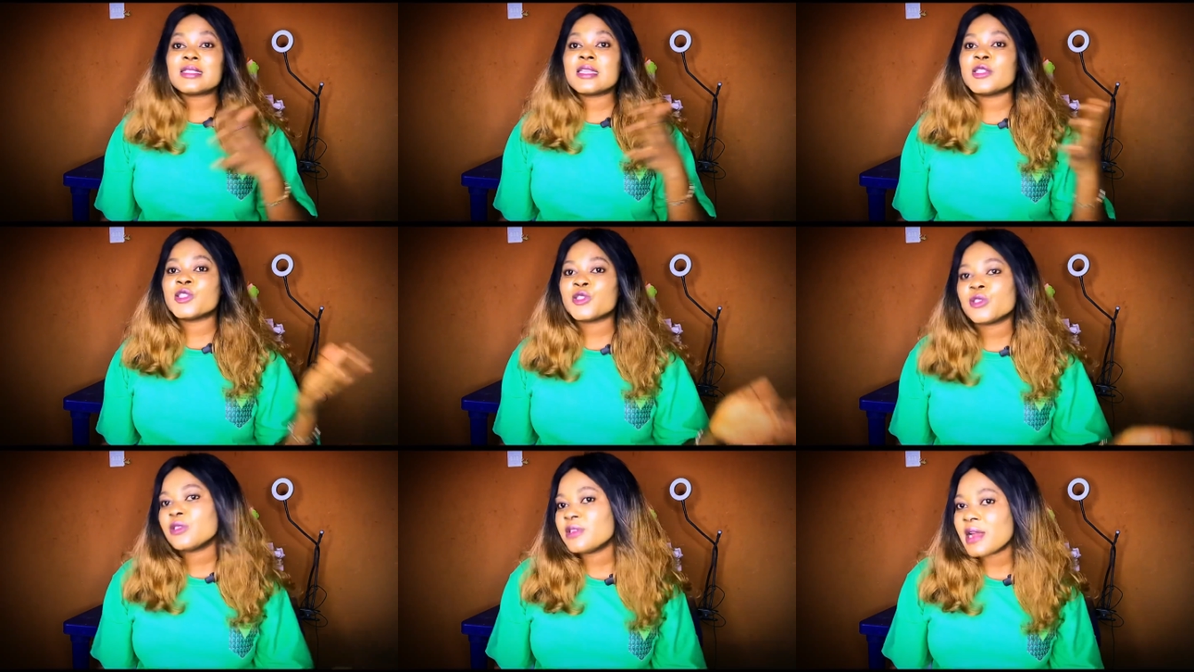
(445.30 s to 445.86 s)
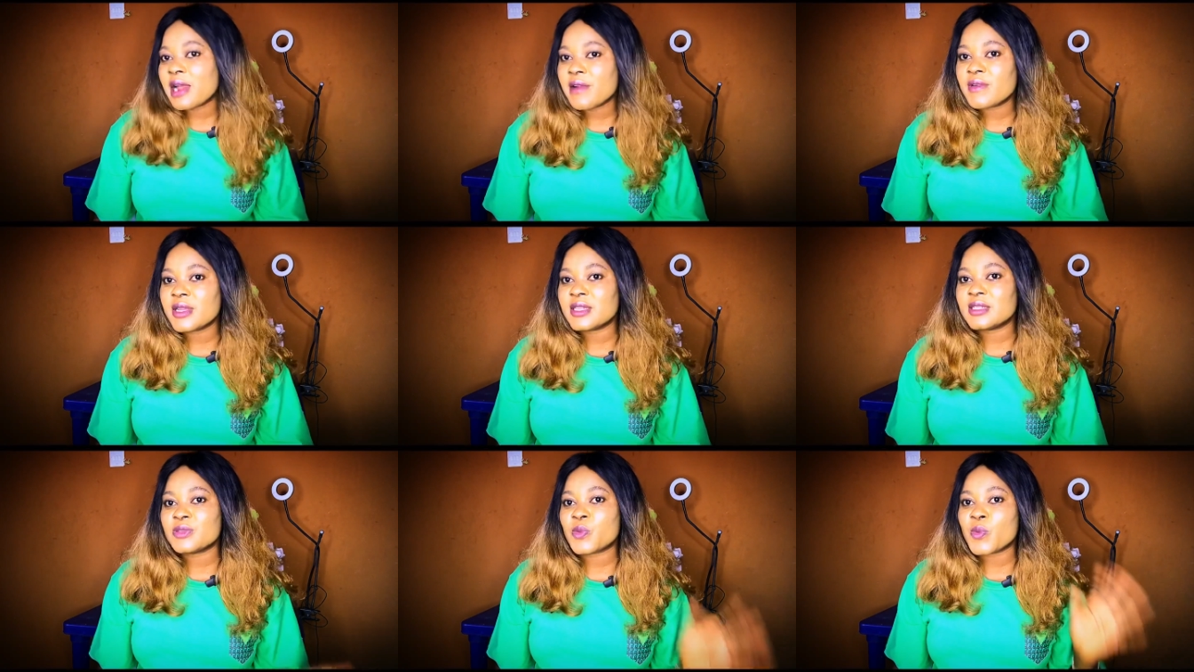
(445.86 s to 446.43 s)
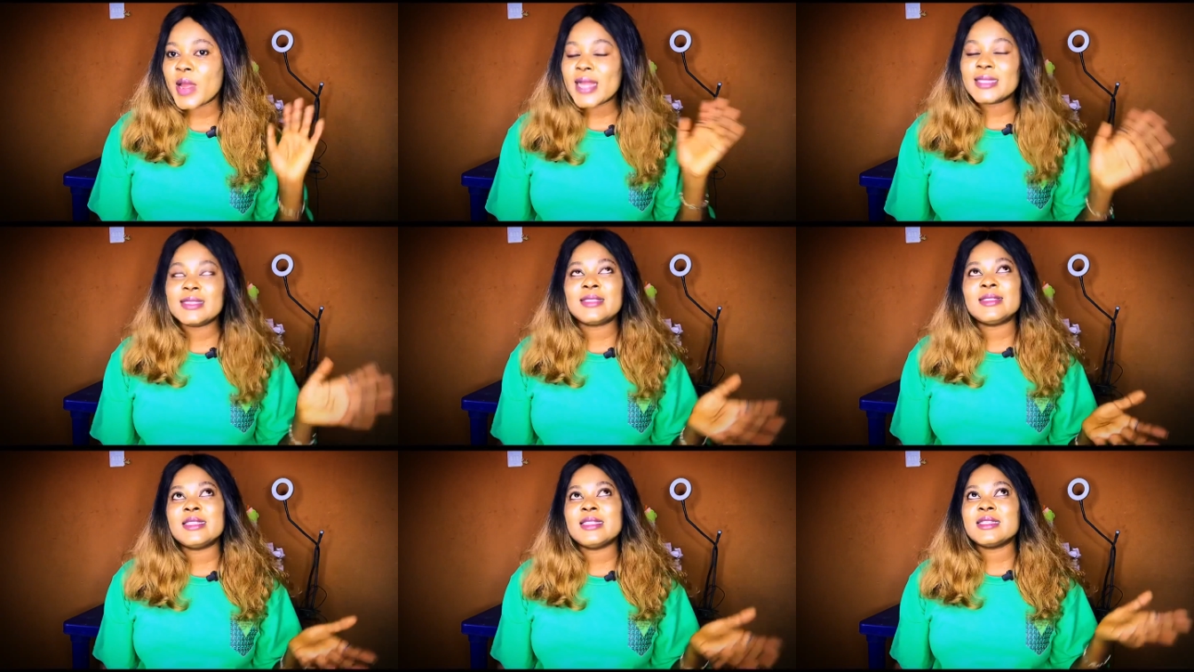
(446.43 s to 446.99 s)
stationaries, right?
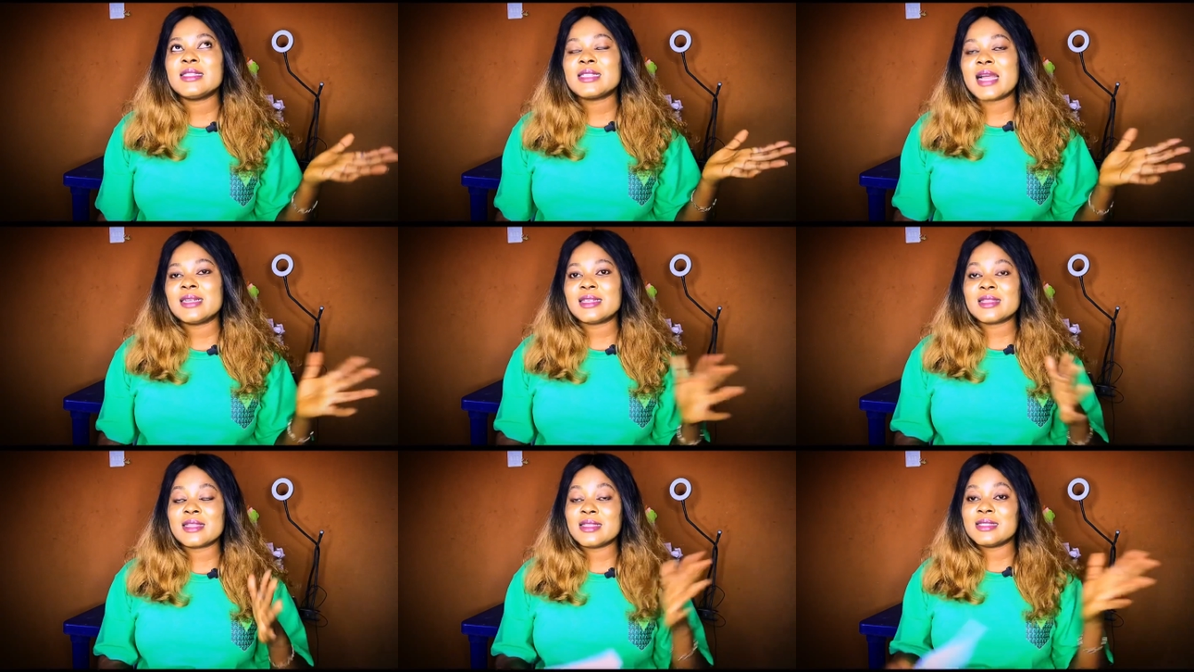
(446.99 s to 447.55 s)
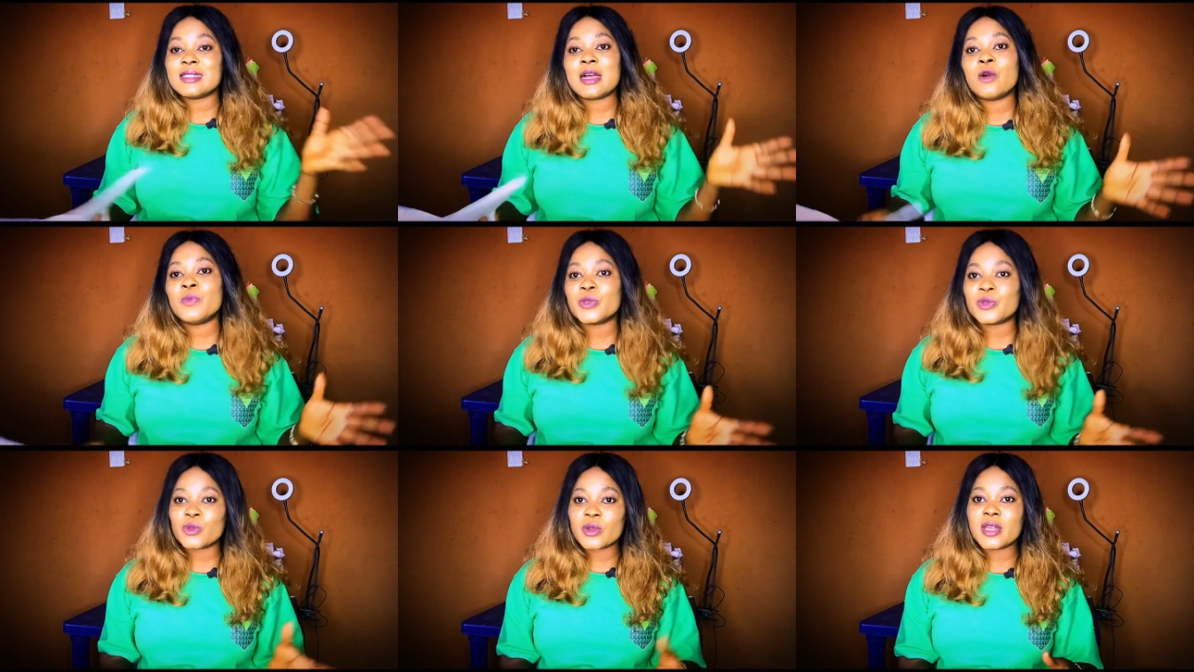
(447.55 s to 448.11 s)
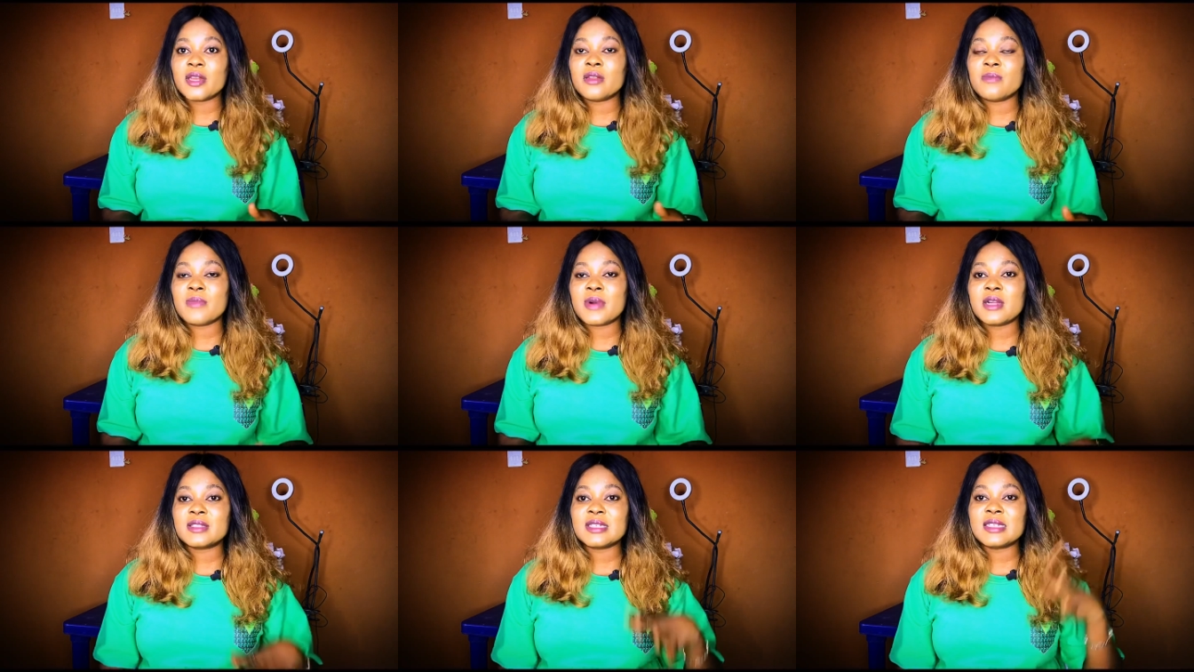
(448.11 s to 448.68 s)
These are the things I'll be talking
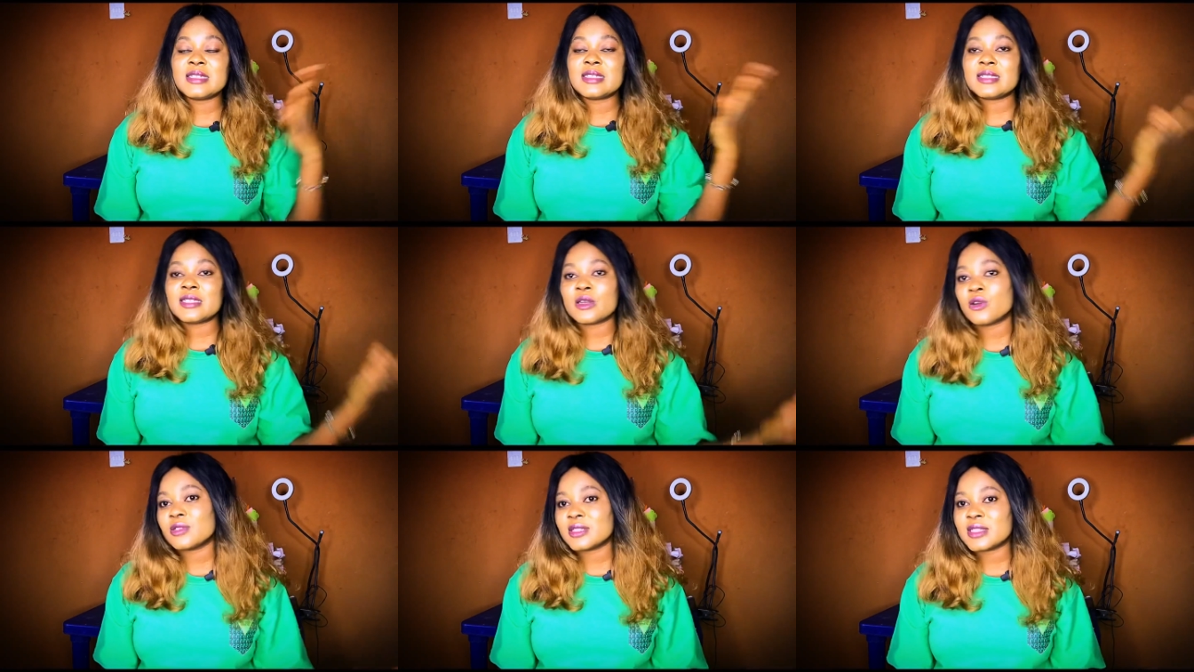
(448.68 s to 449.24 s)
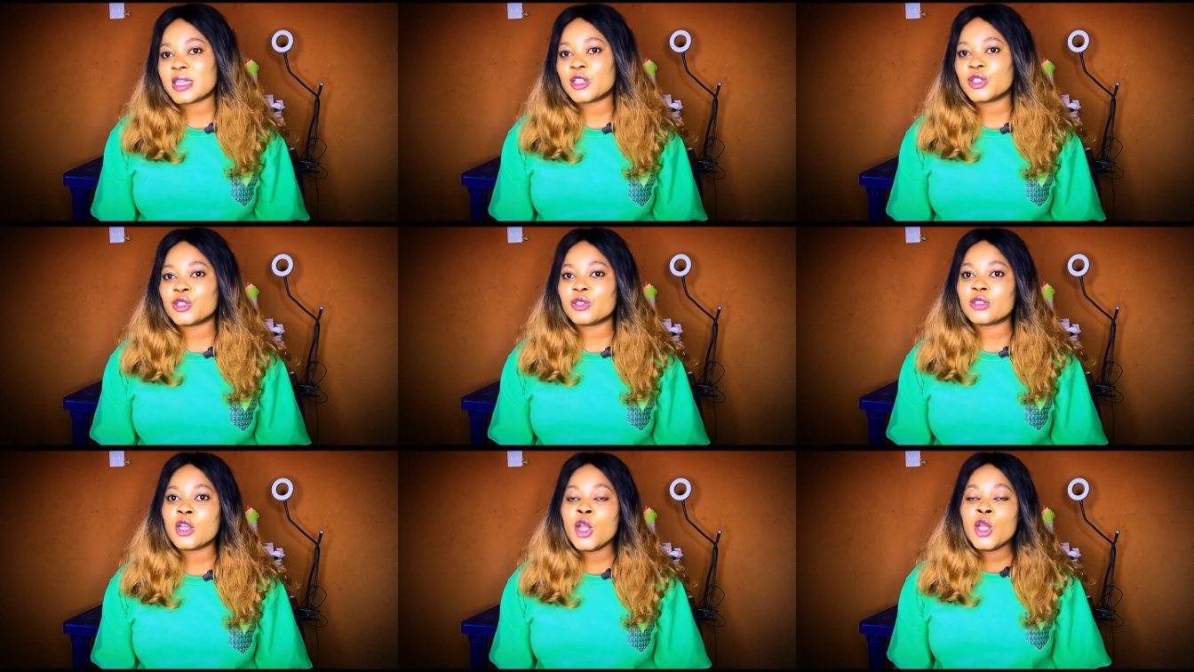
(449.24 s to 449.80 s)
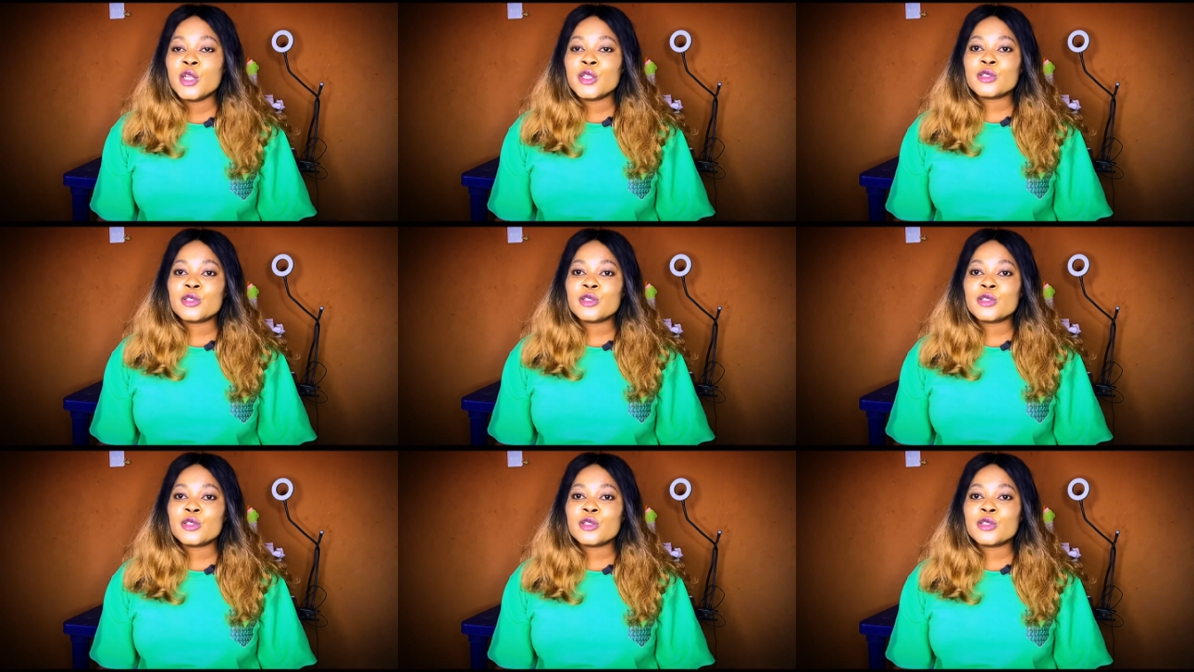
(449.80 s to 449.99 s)
about in the second section.